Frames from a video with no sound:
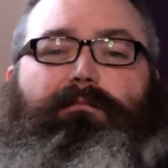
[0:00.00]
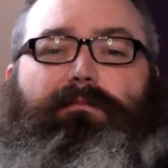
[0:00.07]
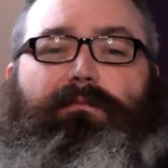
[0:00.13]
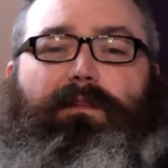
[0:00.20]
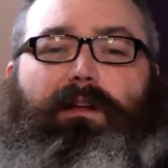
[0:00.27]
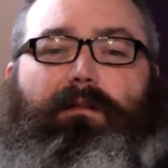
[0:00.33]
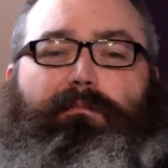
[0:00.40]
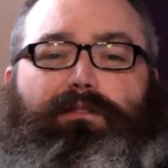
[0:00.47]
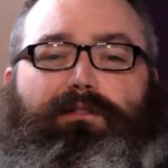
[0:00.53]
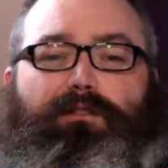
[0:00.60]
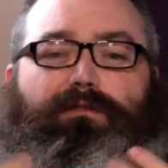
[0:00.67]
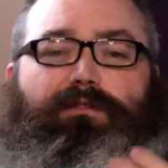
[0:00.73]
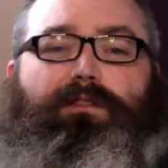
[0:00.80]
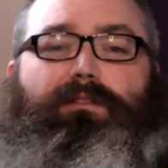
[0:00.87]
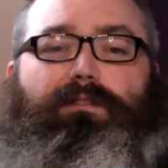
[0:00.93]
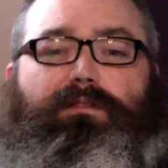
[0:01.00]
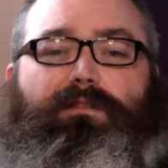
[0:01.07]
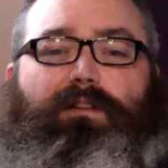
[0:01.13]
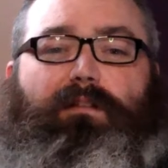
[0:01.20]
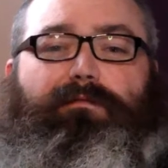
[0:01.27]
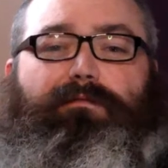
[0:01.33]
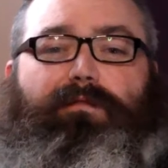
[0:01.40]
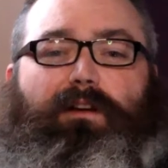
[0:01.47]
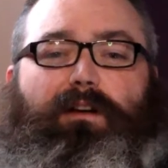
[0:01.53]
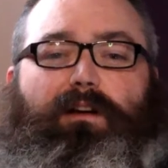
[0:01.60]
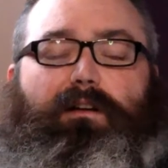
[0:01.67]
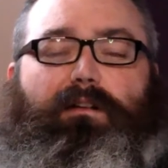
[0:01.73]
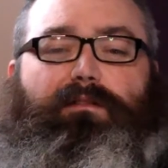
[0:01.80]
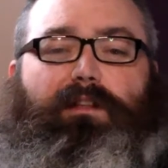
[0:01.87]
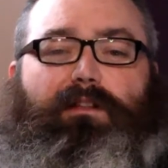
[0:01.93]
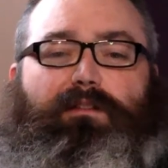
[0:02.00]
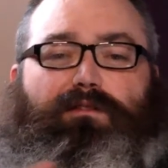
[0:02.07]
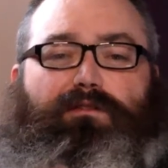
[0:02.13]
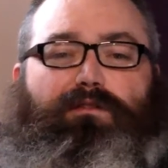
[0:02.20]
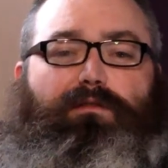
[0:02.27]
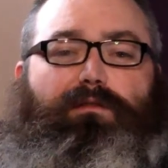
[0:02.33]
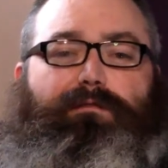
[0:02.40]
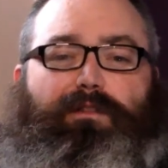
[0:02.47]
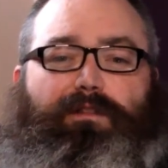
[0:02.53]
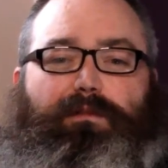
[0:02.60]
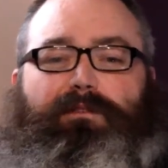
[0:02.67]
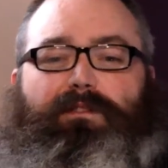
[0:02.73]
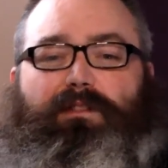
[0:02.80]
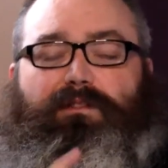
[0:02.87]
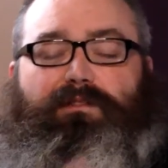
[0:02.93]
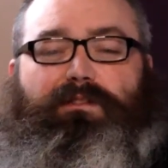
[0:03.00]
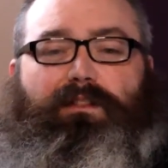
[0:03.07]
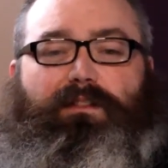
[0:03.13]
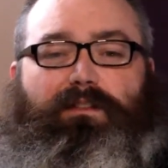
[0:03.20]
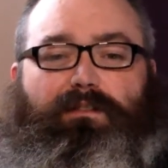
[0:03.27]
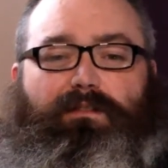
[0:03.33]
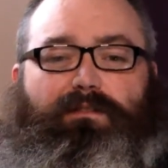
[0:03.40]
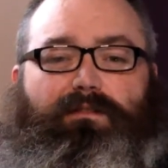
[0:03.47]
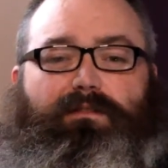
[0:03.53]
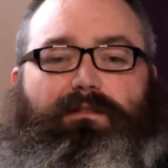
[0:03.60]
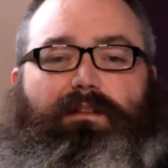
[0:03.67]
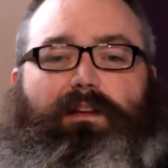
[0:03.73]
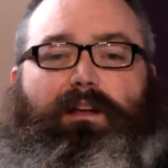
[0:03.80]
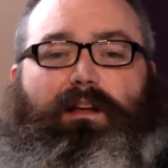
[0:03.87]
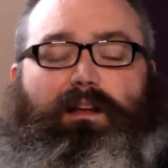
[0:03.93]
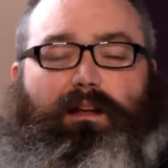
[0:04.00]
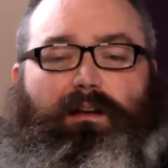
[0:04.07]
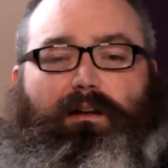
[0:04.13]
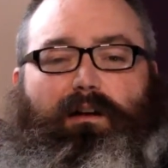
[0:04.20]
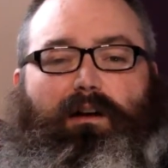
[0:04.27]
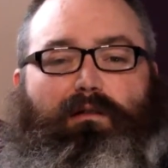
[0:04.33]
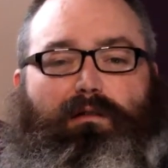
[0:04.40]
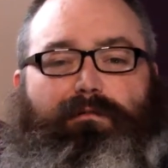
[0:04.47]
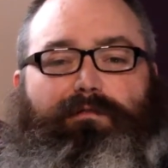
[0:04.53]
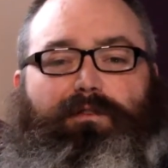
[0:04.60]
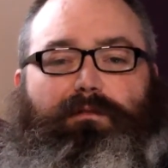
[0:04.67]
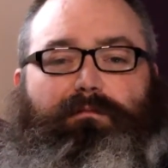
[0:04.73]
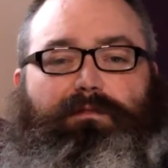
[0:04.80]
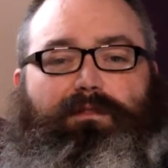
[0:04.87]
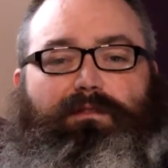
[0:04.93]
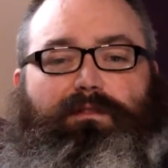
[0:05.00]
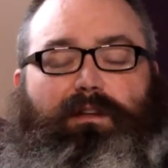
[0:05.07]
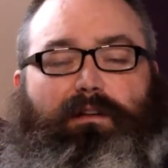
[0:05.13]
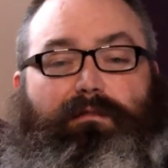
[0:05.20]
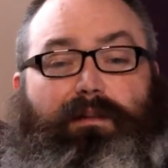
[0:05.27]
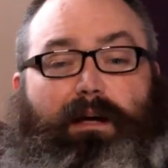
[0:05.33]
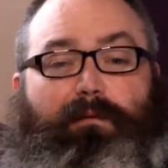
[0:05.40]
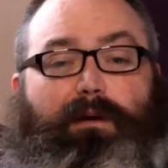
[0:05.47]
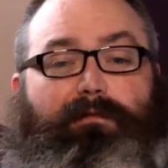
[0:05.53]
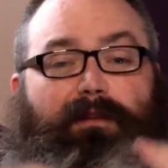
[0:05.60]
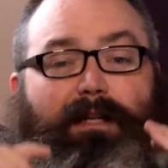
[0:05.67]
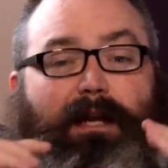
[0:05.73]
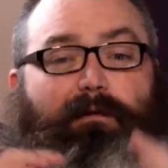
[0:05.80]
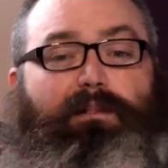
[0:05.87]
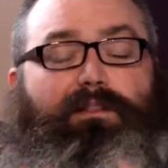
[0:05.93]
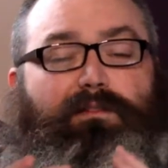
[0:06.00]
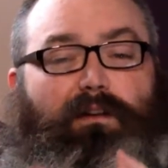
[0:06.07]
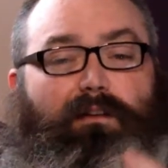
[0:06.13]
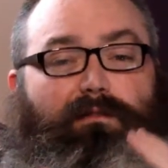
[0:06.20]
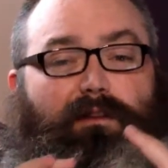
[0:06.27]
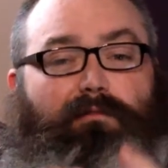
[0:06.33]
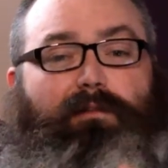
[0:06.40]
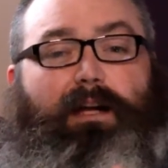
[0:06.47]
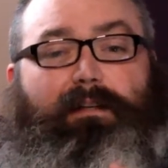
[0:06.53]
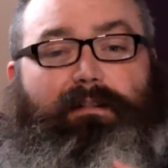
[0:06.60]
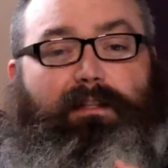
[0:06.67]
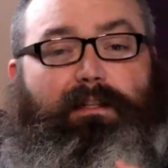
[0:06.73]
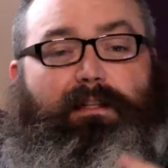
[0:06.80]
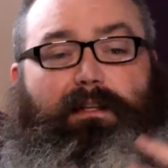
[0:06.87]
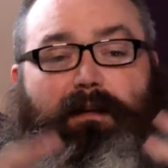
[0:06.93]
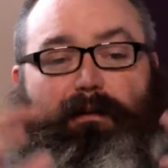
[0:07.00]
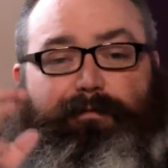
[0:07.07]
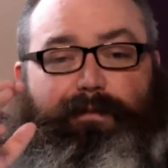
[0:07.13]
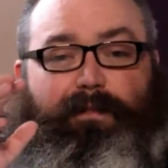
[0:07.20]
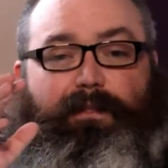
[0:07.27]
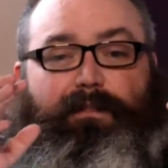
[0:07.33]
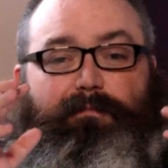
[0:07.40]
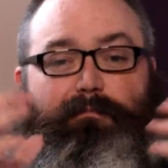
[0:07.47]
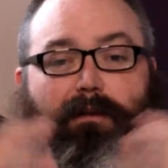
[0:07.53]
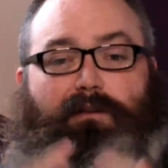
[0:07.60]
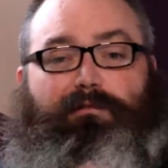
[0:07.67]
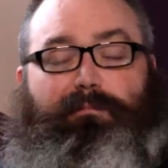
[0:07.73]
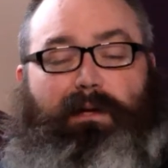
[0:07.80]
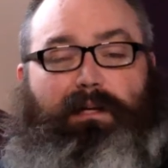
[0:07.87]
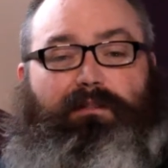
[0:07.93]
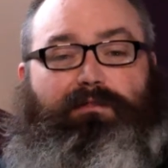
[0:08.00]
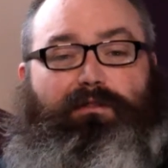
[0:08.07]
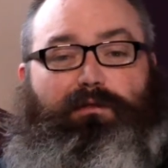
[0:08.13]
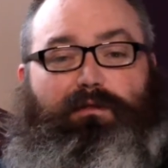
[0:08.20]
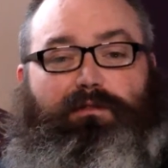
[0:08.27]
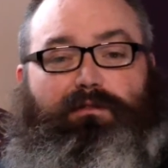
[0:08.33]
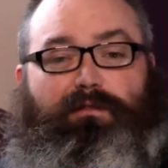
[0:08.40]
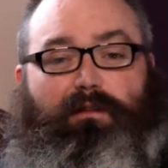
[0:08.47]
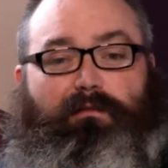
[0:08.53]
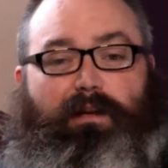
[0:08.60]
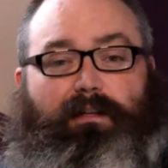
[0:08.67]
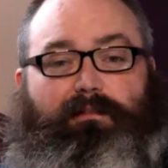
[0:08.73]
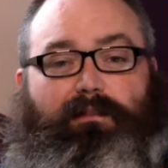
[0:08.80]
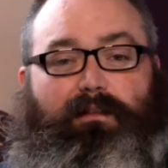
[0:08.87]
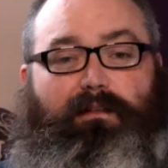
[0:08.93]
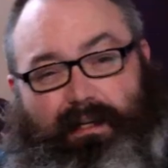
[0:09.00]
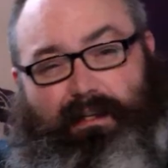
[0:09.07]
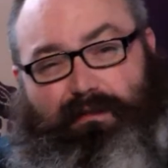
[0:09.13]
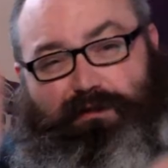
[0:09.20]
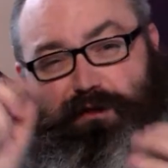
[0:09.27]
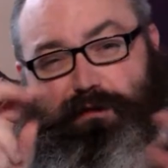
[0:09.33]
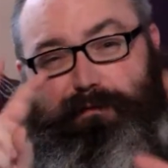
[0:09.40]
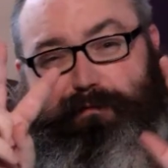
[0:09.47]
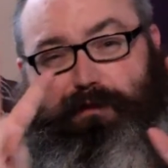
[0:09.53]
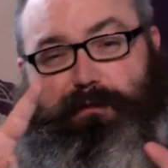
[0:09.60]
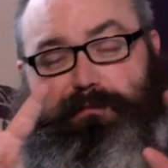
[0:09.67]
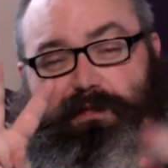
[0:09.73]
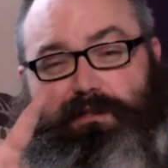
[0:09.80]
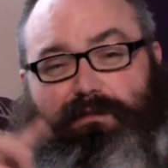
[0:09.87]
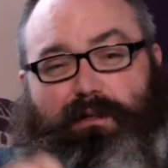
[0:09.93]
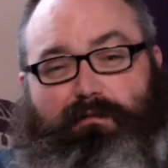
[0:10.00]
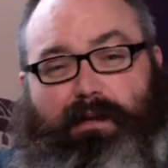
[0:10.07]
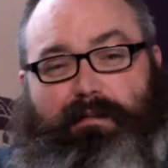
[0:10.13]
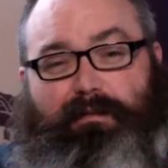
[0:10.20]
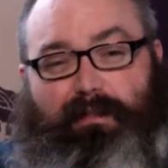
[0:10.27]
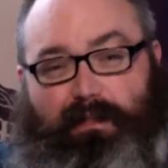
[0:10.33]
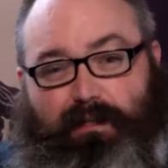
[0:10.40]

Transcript: and producing and stuff. Did the Saw films and Insidious horror films and stuff. However, now he's started directing, and I think he's much better suited as a director. The two films he's directed,